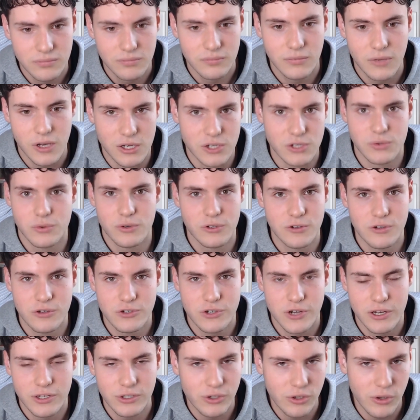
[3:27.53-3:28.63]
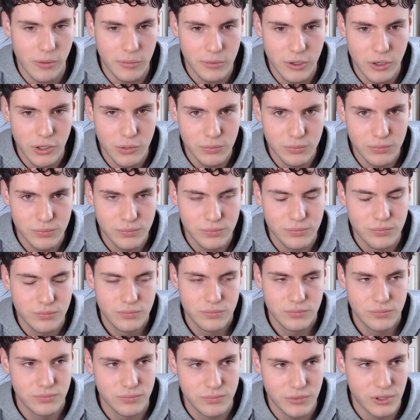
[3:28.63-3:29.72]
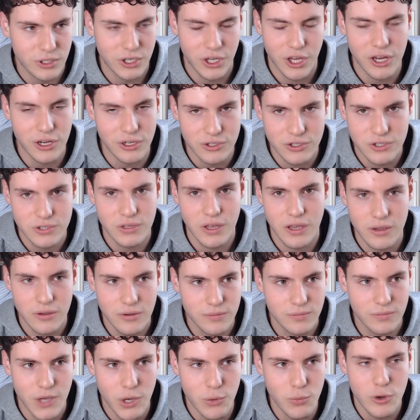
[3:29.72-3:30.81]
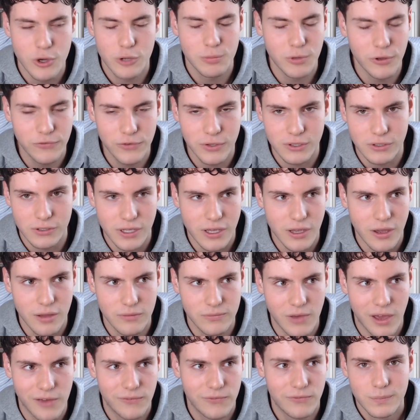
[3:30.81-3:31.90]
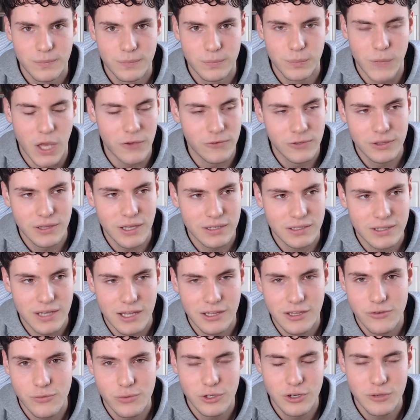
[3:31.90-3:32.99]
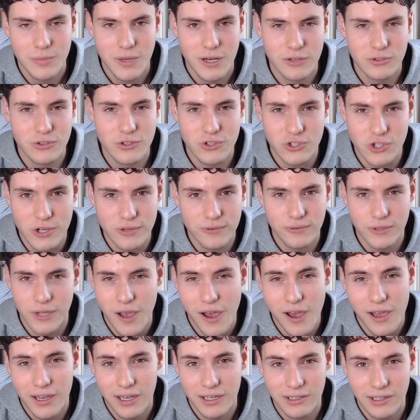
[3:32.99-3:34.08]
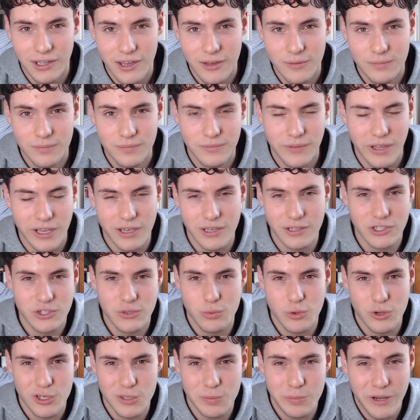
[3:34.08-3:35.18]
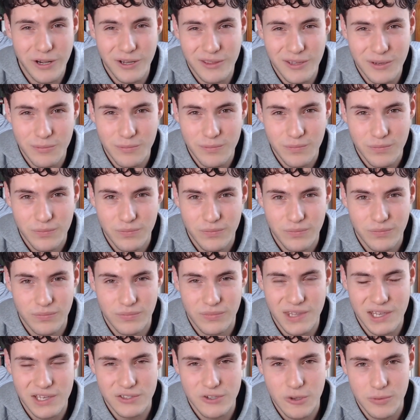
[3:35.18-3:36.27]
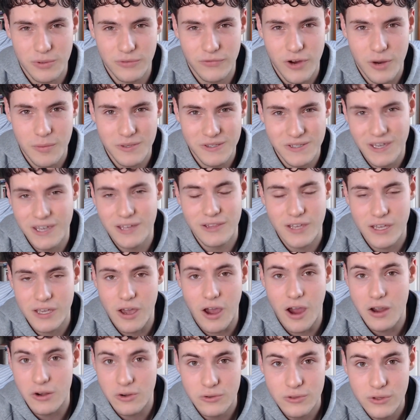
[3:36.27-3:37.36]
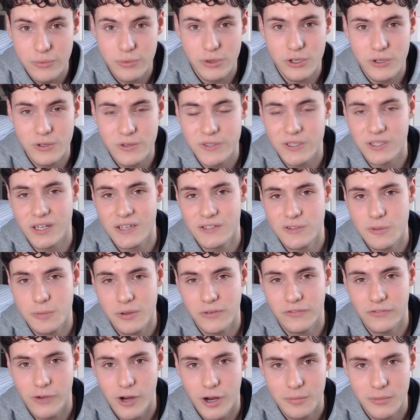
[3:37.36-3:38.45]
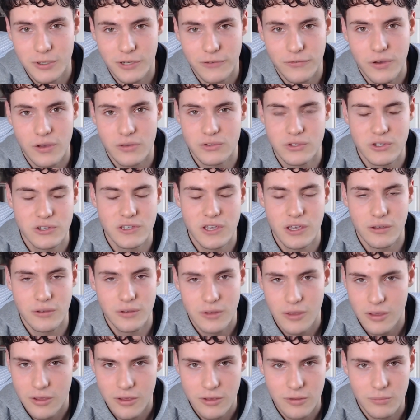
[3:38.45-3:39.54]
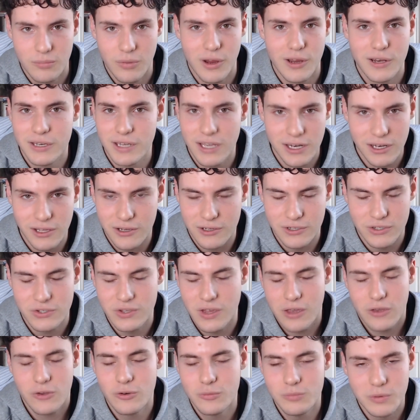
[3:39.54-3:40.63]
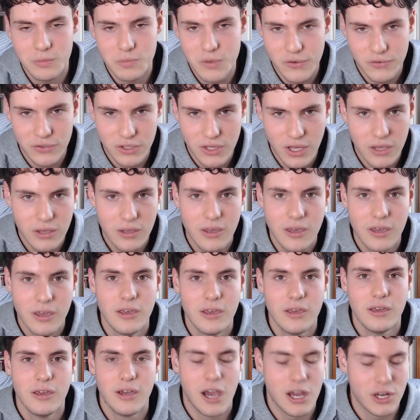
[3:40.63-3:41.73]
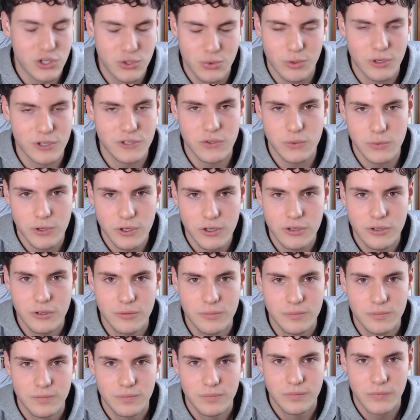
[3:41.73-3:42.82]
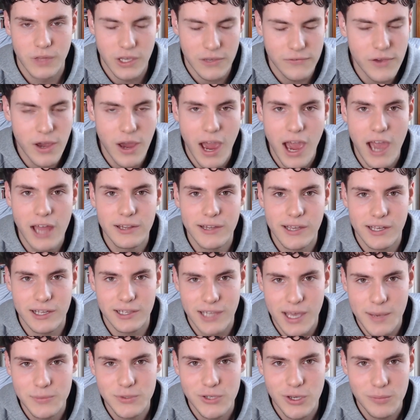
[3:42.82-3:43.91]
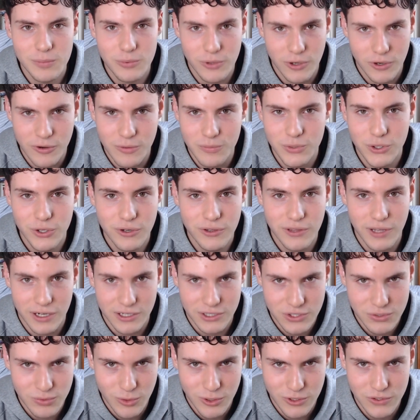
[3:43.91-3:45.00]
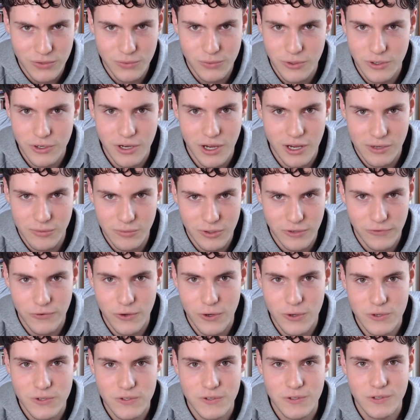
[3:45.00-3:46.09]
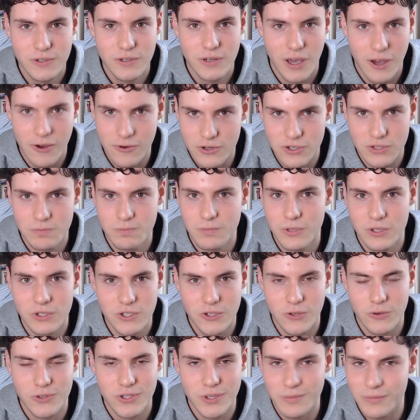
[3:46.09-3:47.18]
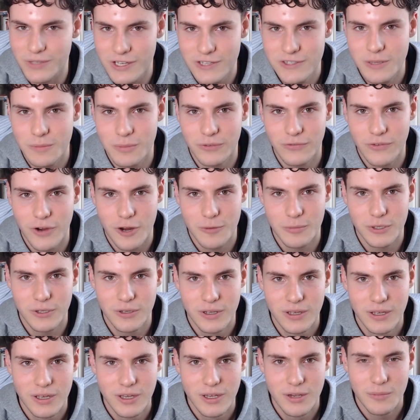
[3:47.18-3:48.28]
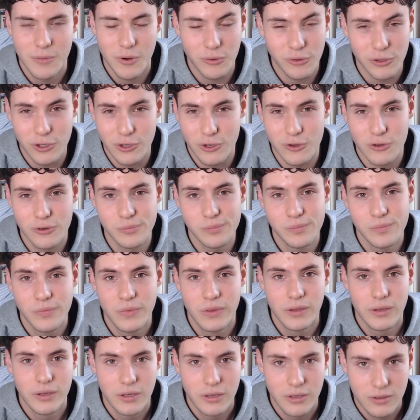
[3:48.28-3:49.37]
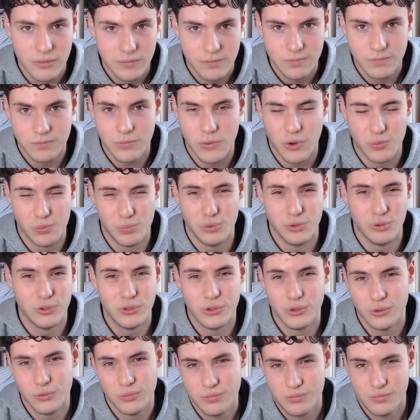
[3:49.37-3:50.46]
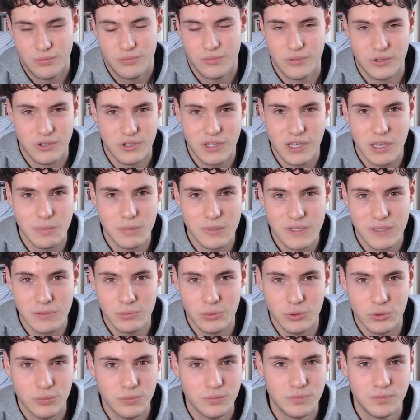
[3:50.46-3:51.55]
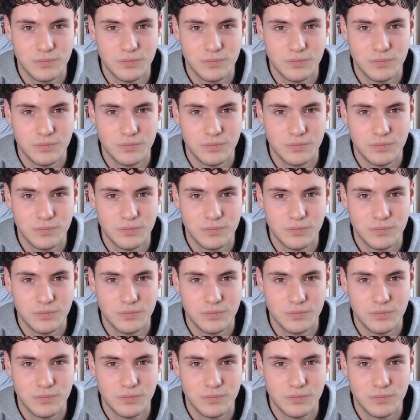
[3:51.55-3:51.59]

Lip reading: I just wanted to try DWM, and again, it just like it worked perfectly. Like, I think that tiling window manager is genuinely our end game. Like, it just works better than desktop environments. Again, like, I'd only want to use a desktop environment if I was just like brain dead and I just like couldn't be bothered. Like, I just want it to work. Like, if I had like a laptop or a computer that I just wanted to work, I didn't want to focus on it, I would just install some desktop environment, probably GNOME, Ubuntu, just keep it simple.